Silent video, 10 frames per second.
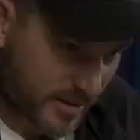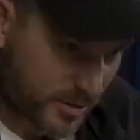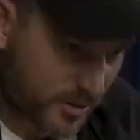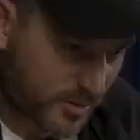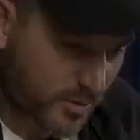
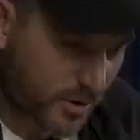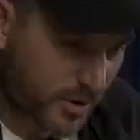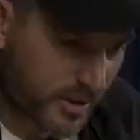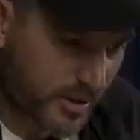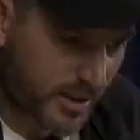you just
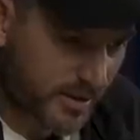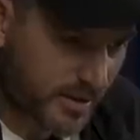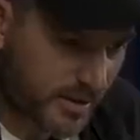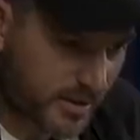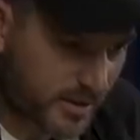roll into that
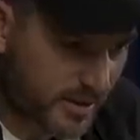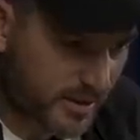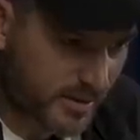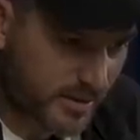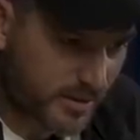thing
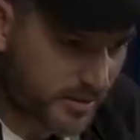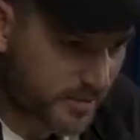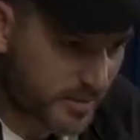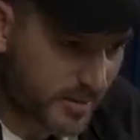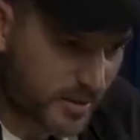and
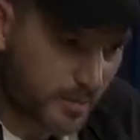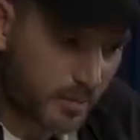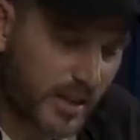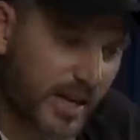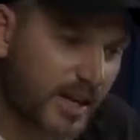you
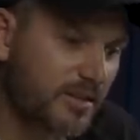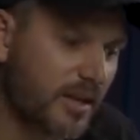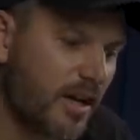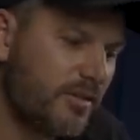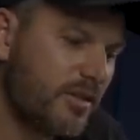blast
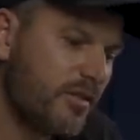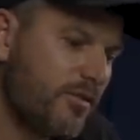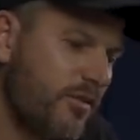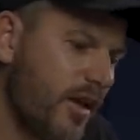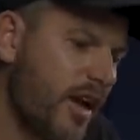off. There's a
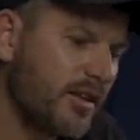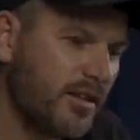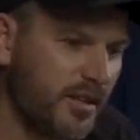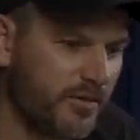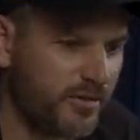fat
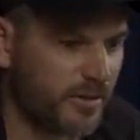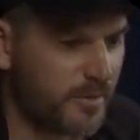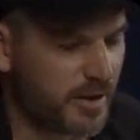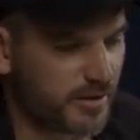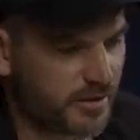
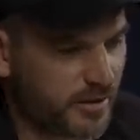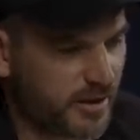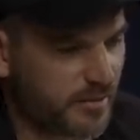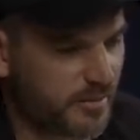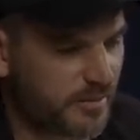kickflip melon
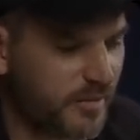grab.